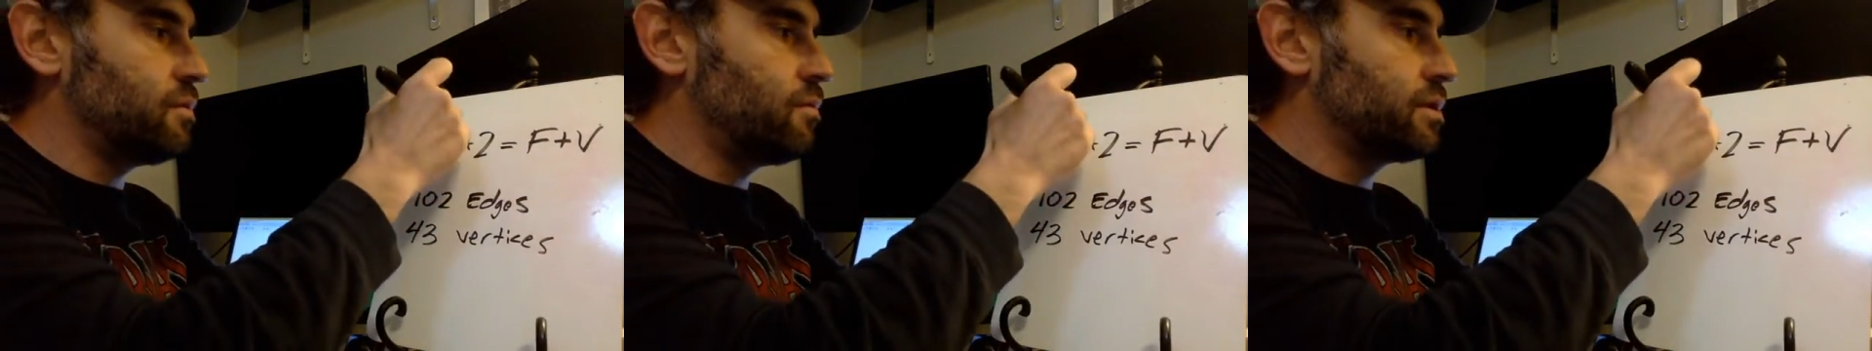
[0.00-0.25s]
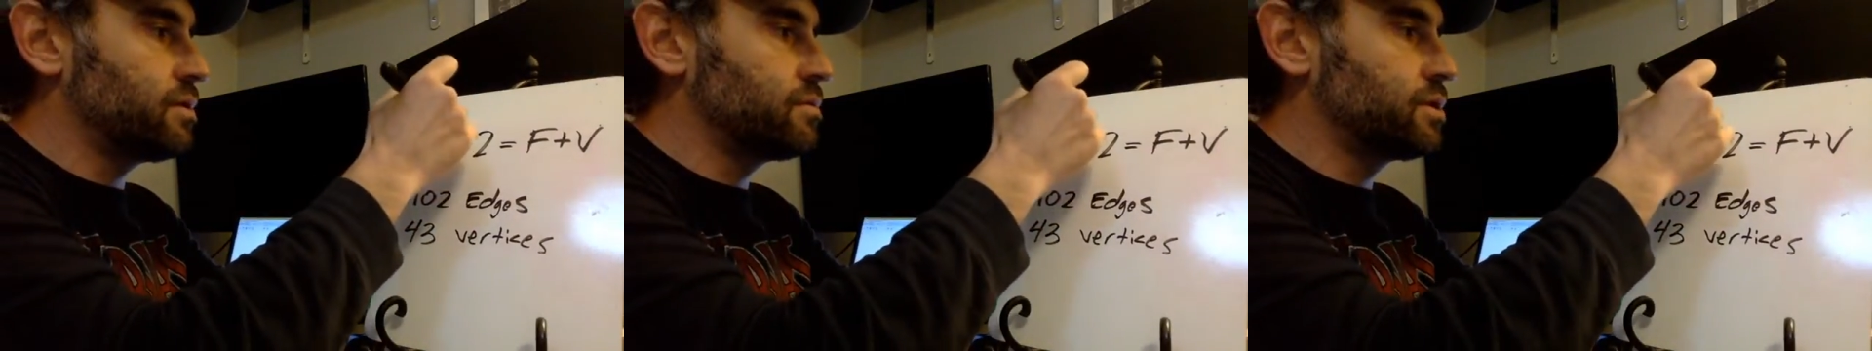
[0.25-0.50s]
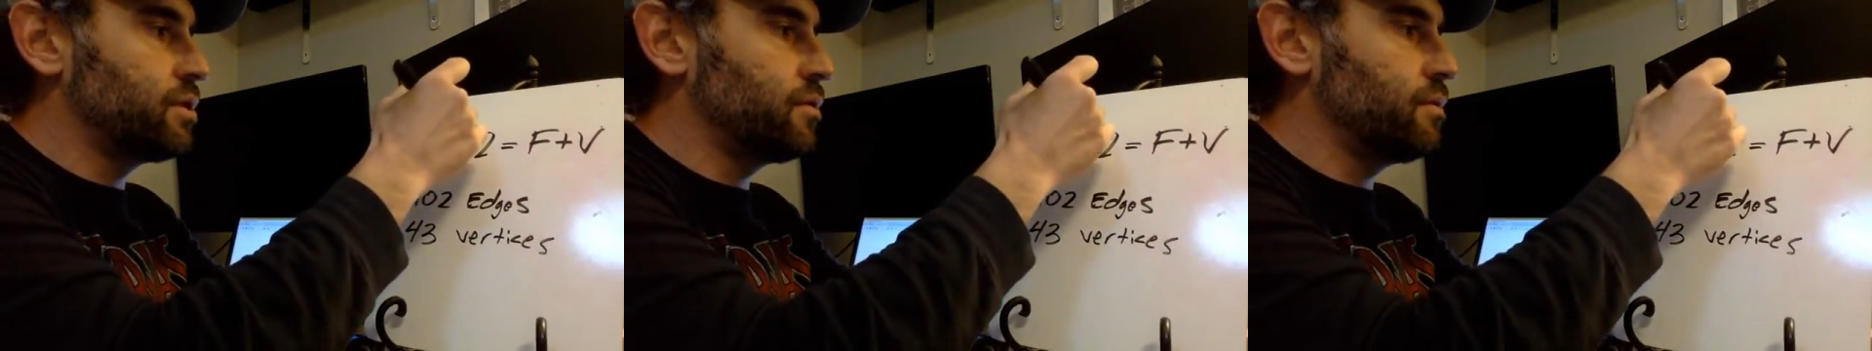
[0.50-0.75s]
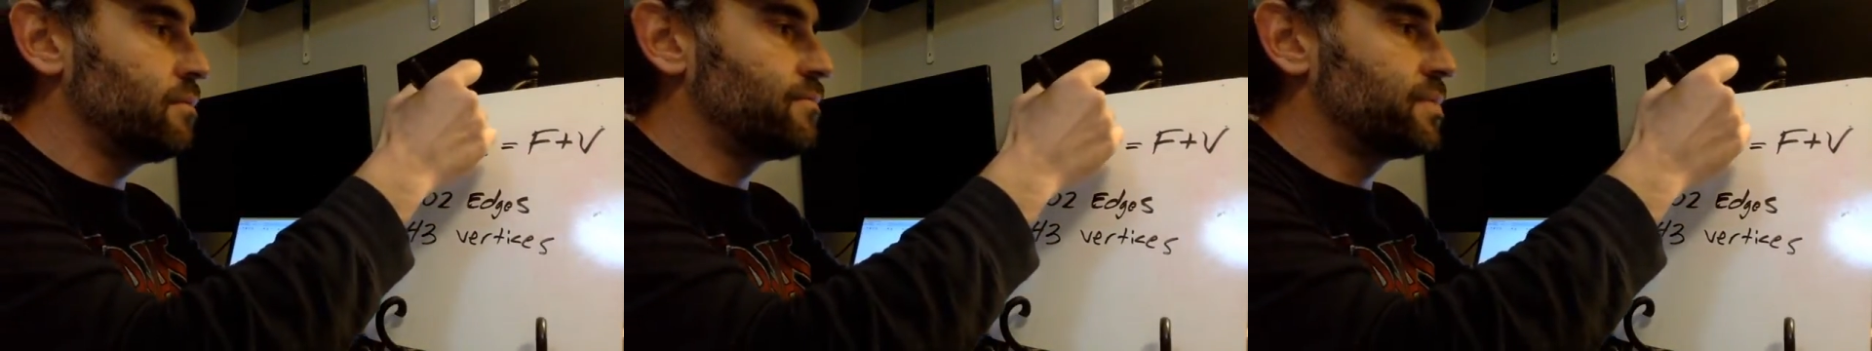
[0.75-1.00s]
102
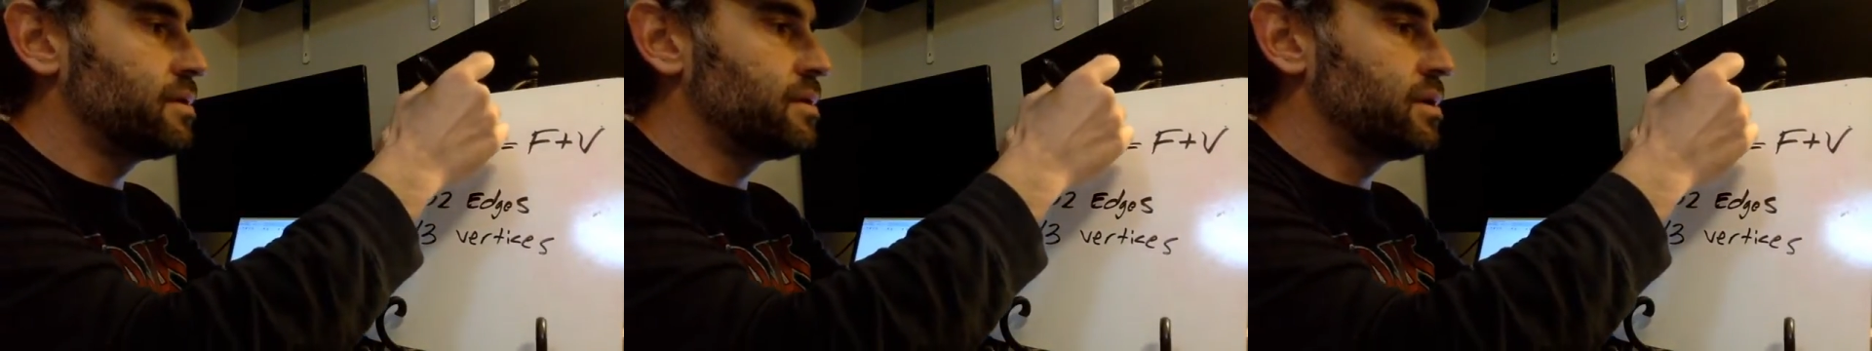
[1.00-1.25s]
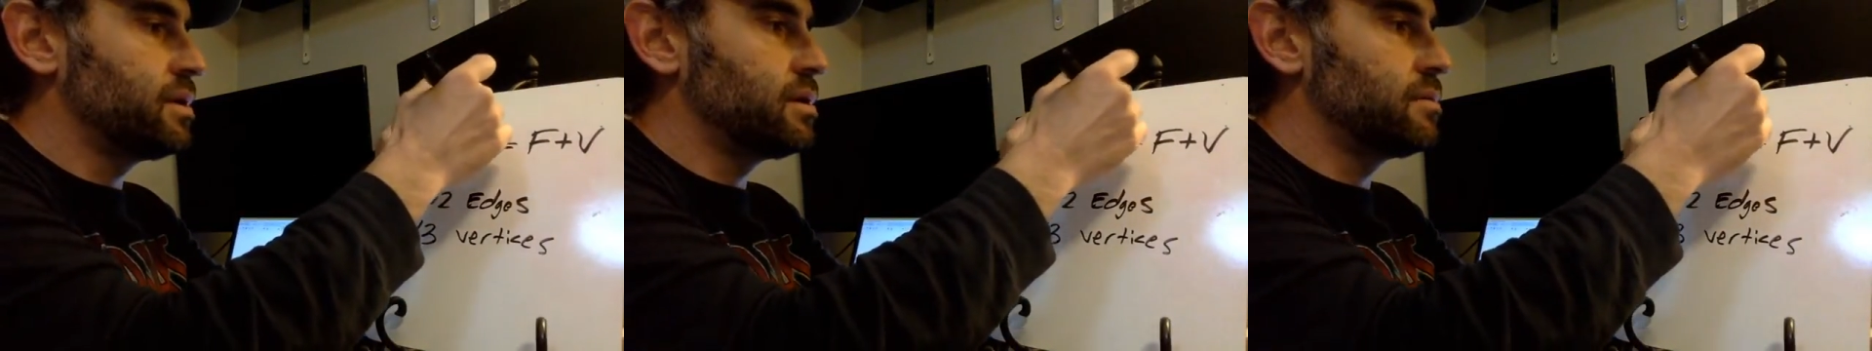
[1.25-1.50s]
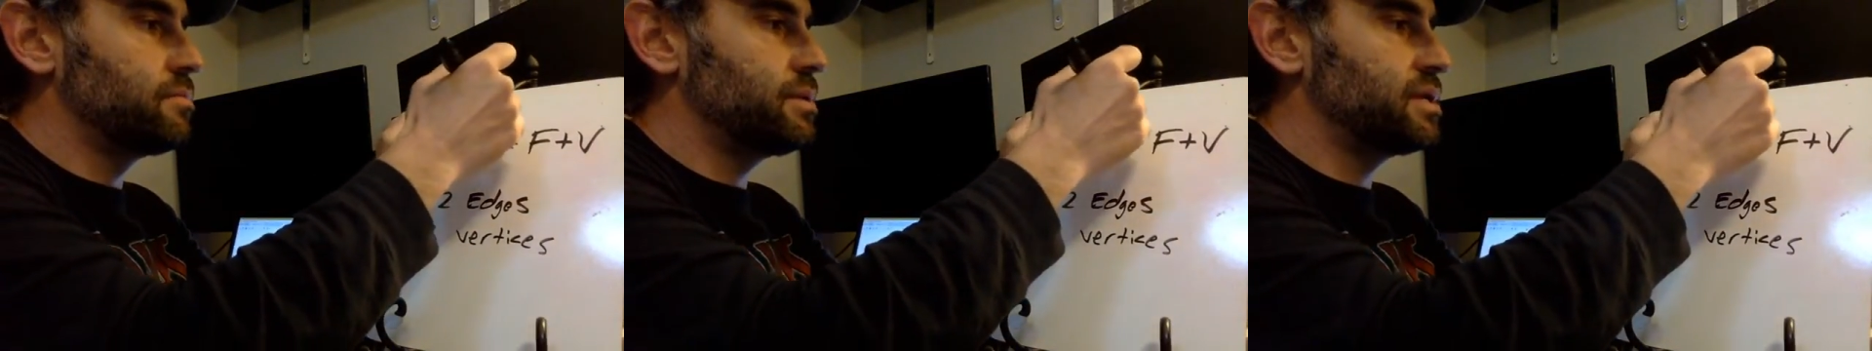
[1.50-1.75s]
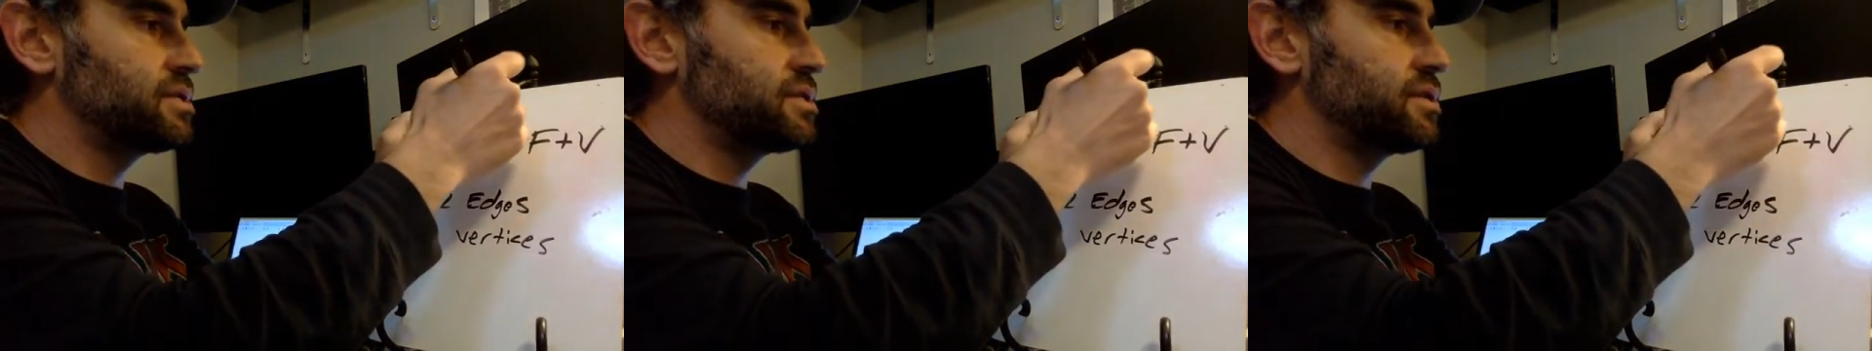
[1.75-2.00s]

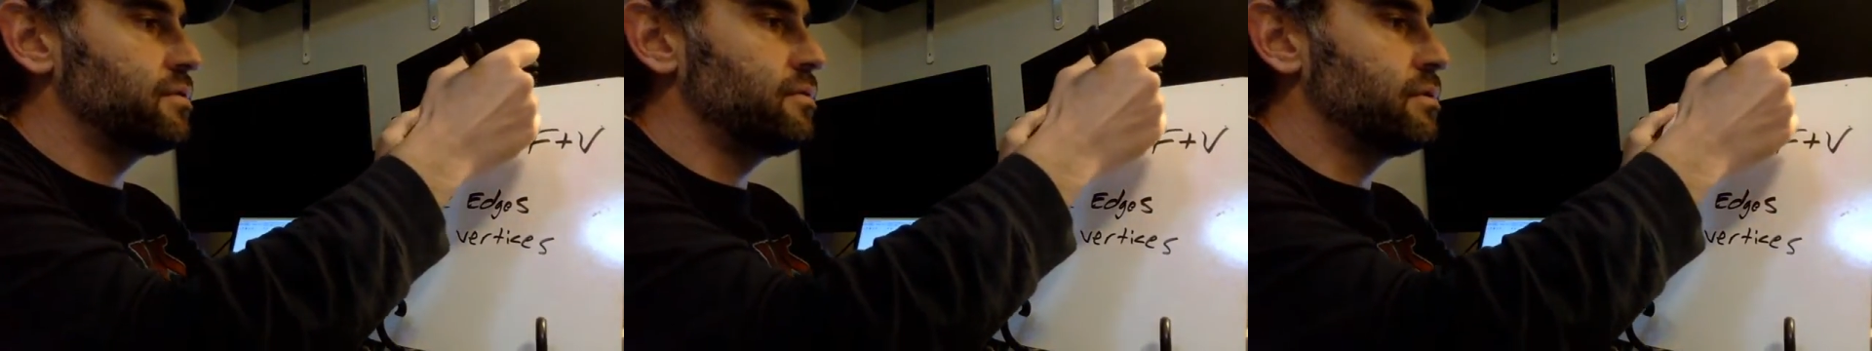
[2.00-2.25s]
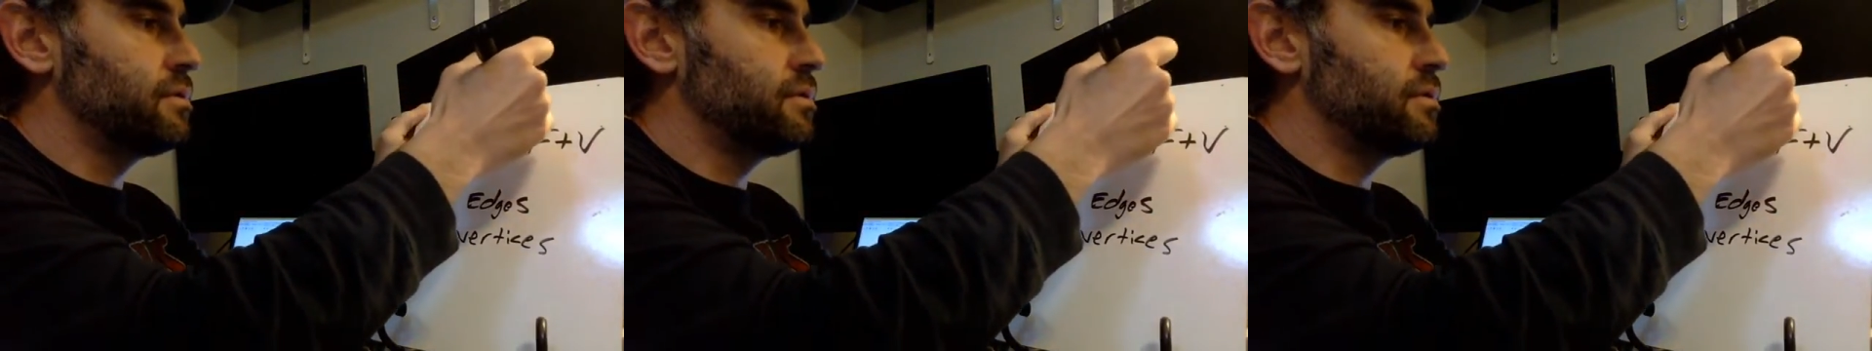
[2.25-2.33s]
plus 2.